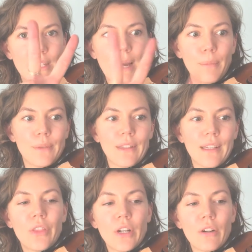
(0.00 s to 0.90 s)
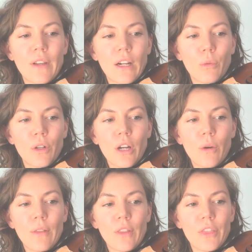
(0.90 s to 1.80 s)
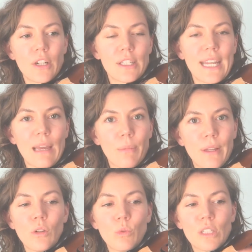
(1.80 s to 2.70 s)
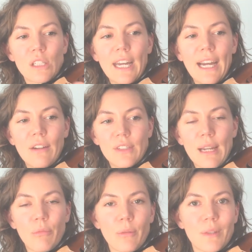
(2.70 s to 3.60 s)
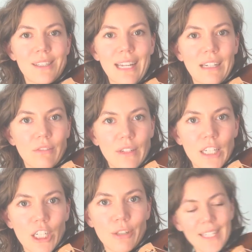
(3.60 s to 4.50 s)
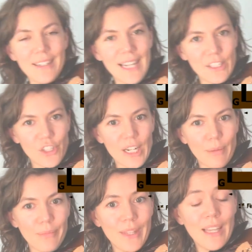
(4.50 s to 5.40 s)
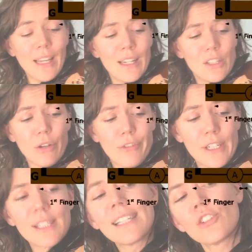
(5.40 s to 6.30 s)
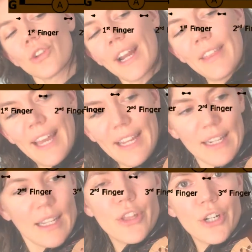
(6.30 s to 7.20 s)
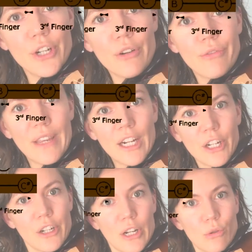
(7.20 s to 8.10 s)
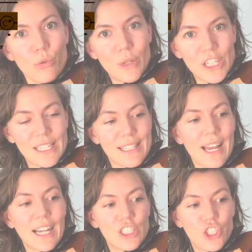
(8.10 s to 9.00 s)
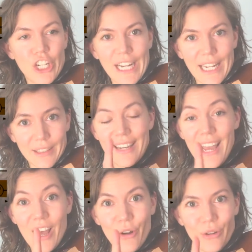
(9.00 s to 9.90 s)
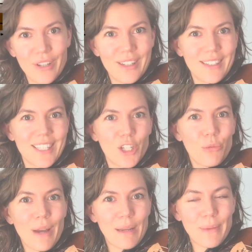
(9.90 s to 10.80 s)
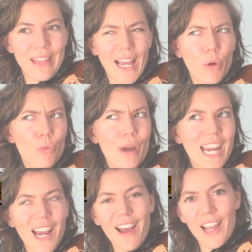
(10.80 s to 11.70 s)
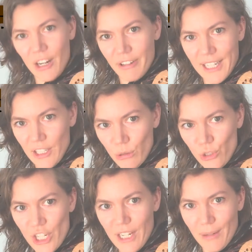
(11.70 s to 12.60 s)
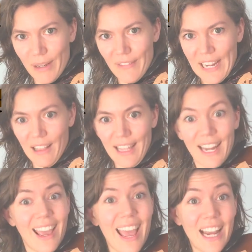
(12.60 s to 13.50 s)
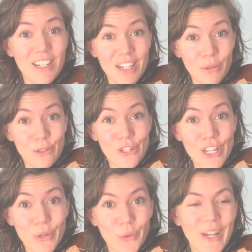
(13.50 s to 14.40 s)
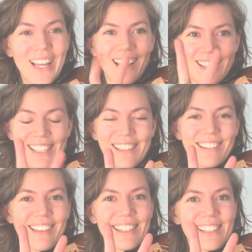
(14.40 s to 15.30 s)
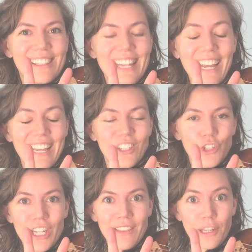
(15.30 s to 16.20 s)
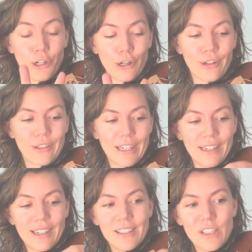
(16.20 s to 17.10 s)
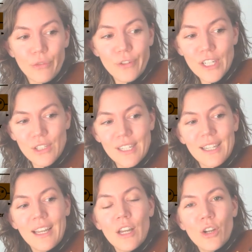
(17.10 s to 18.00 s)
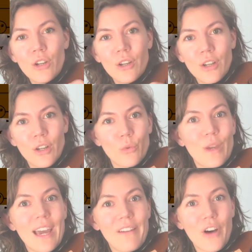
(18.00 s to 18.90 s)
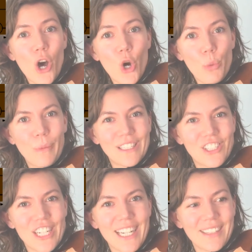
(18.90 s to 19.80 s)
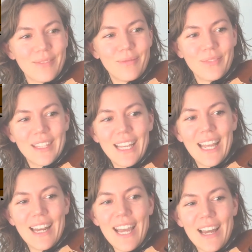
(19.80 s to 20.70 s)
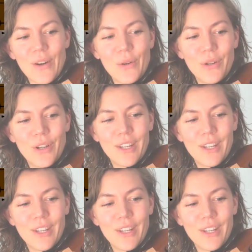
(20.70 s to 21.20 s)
steps. Third finger will go on the third tape, which is a half step from the second finger. Nice job. So first, let's try that third finger note, which is a G. Now, you might be like, wait, I already know G on my violin. And you do. This is the second G that you're going to learn. So first, we have open G. And now,